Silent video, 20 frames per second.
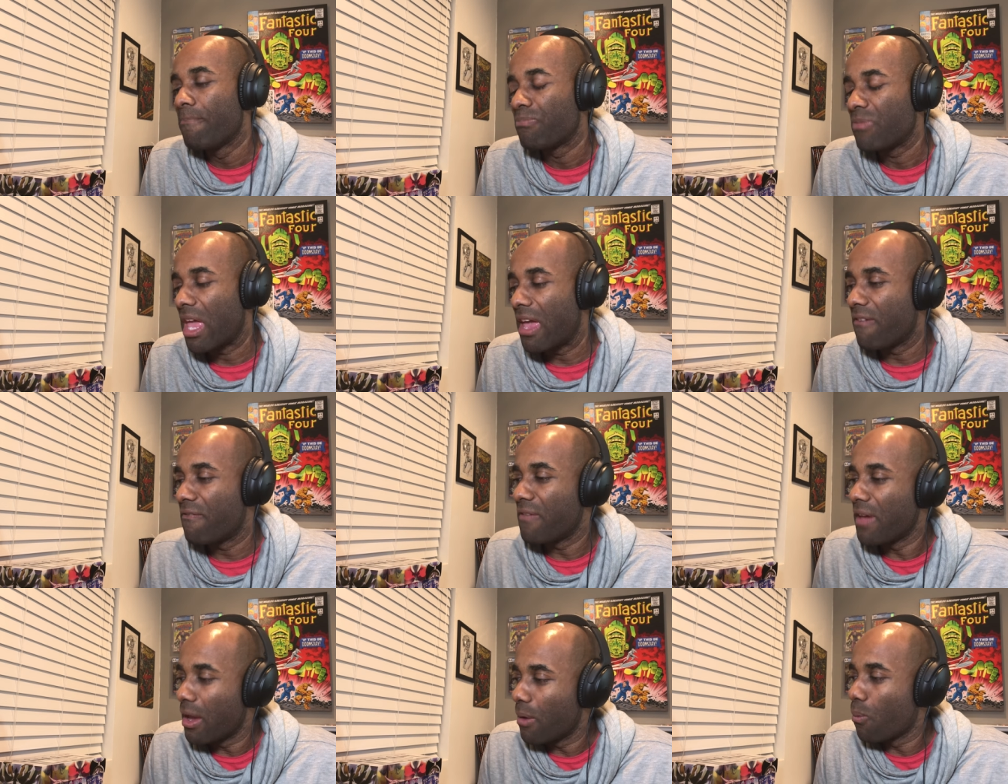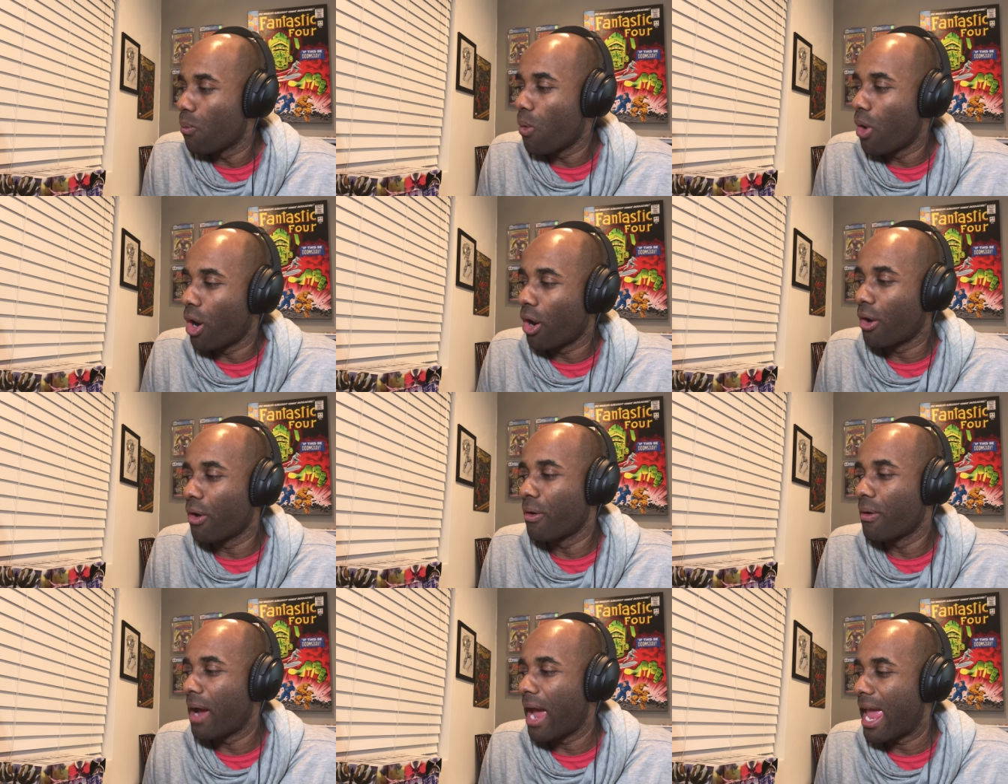If it
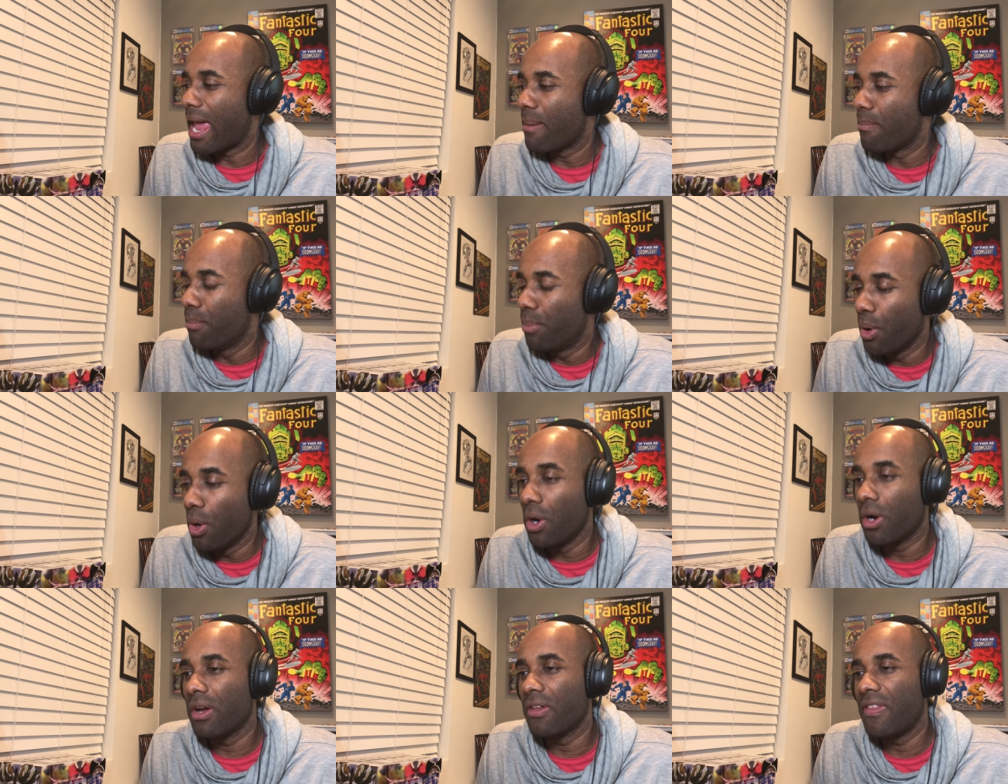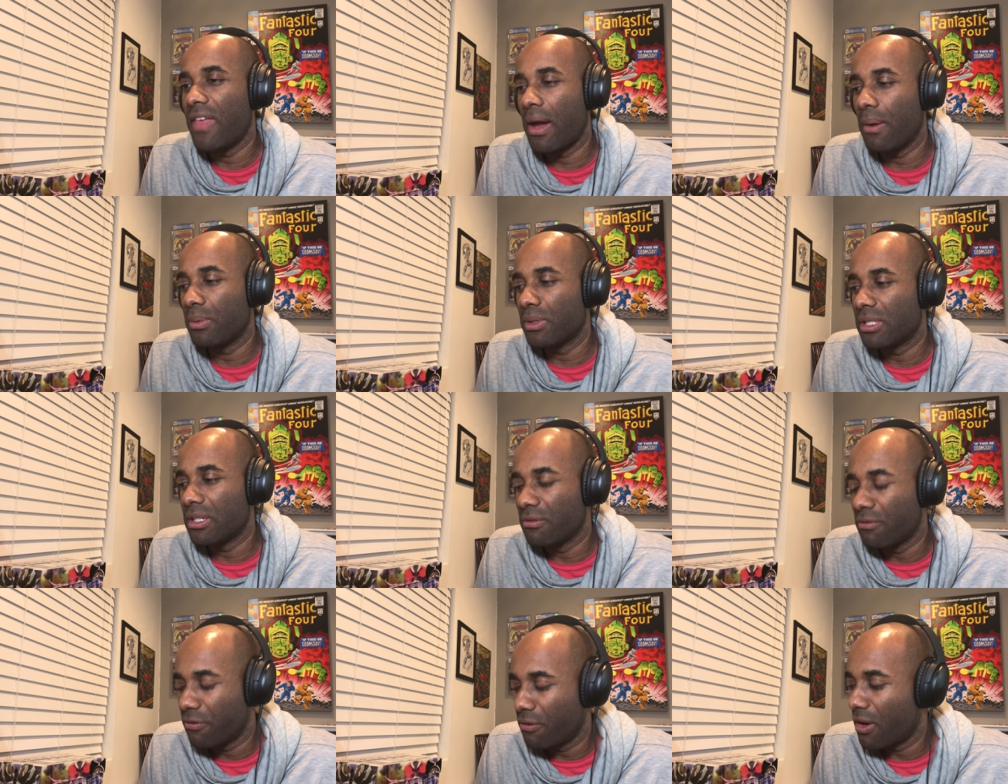were a book that was
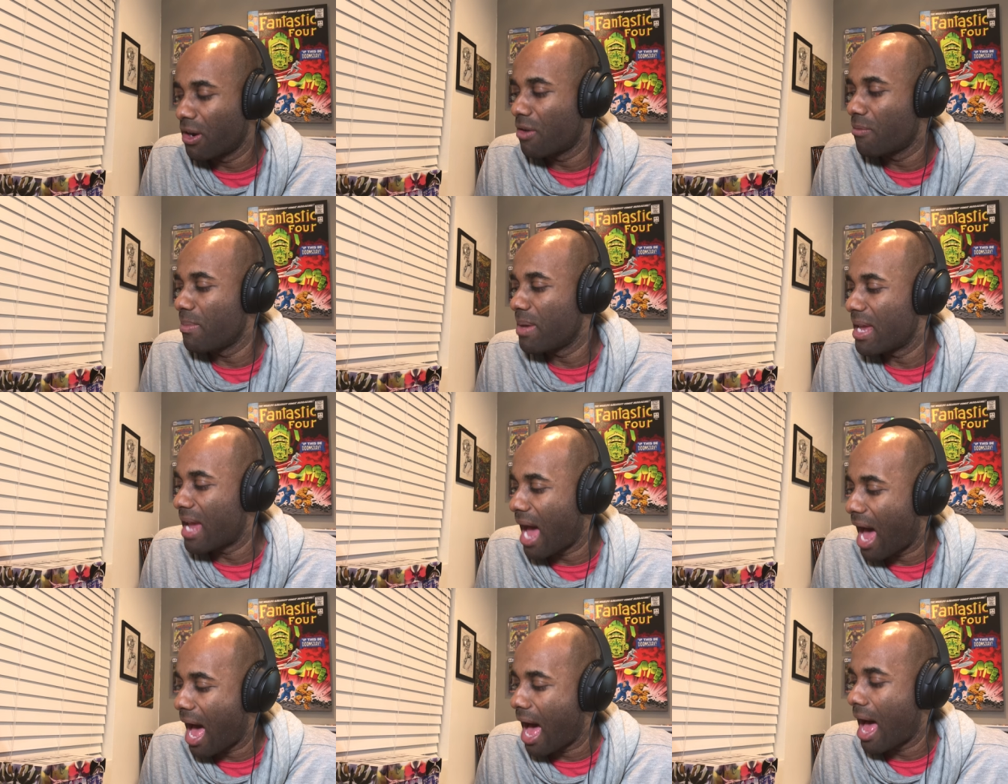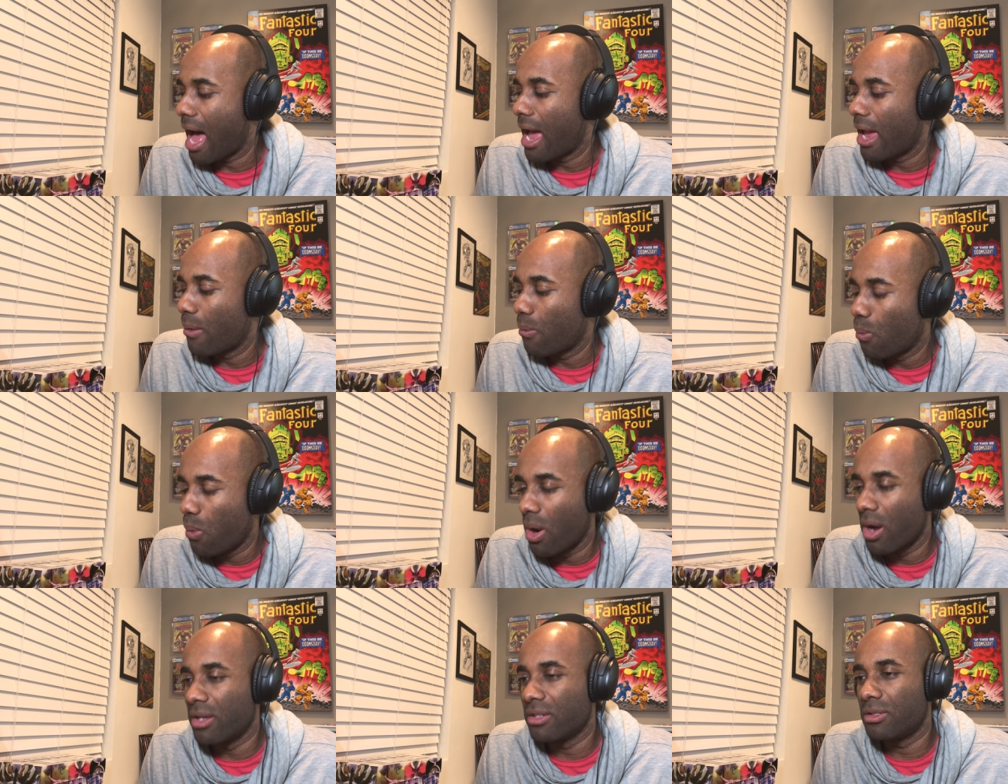in front of me, I
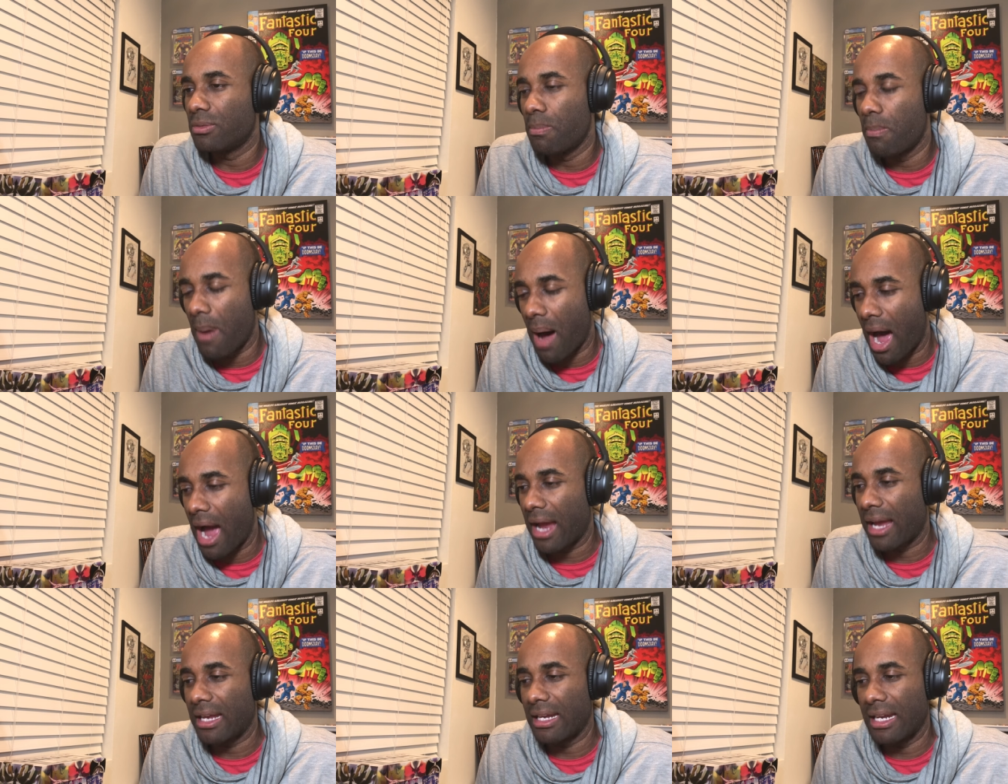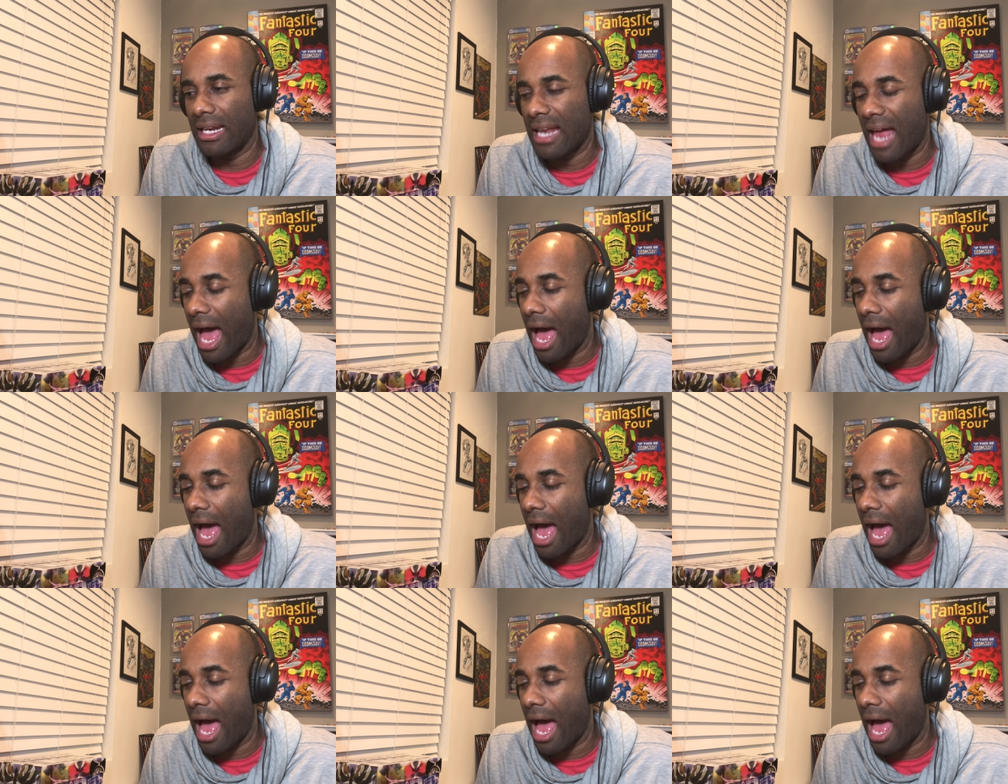was buying it.